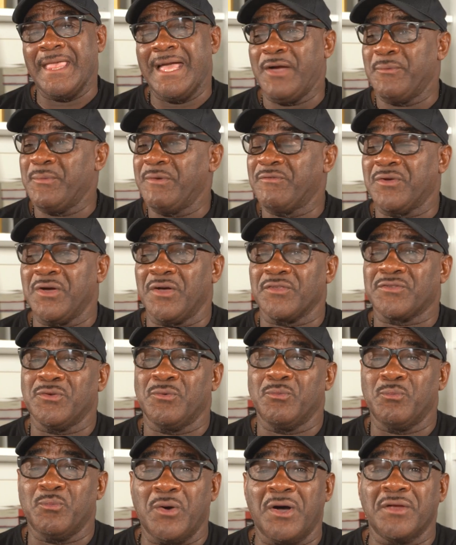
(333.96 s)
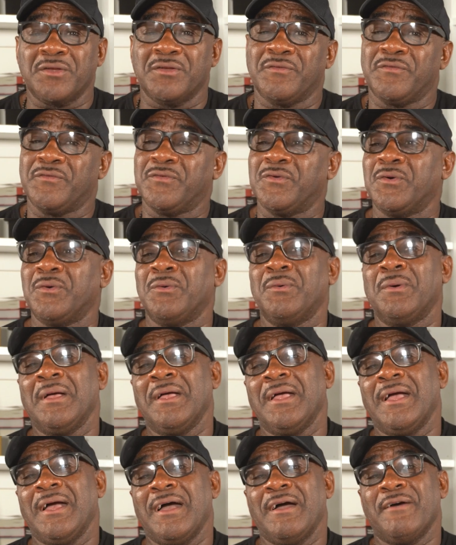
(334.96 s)
And we've got some wonderful
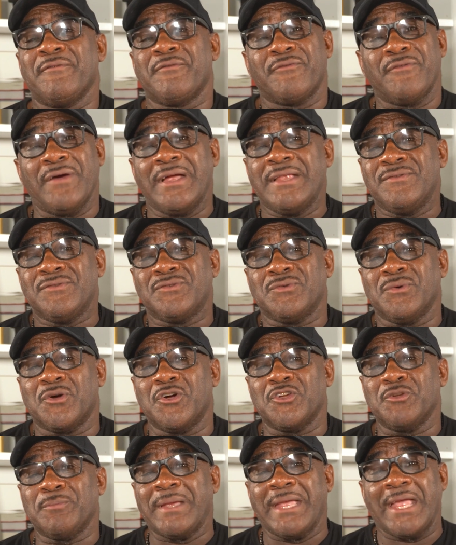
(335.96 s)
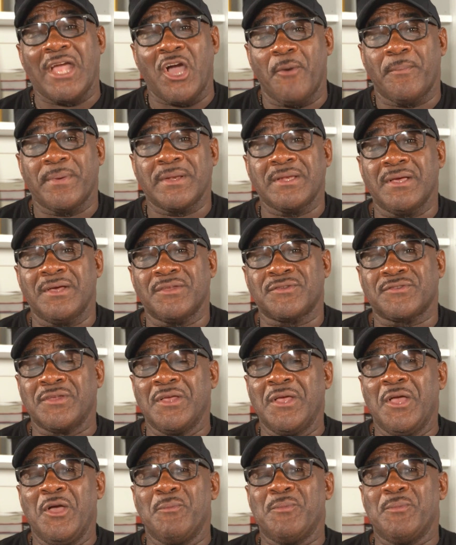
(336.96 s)
friends who are going to be helping us.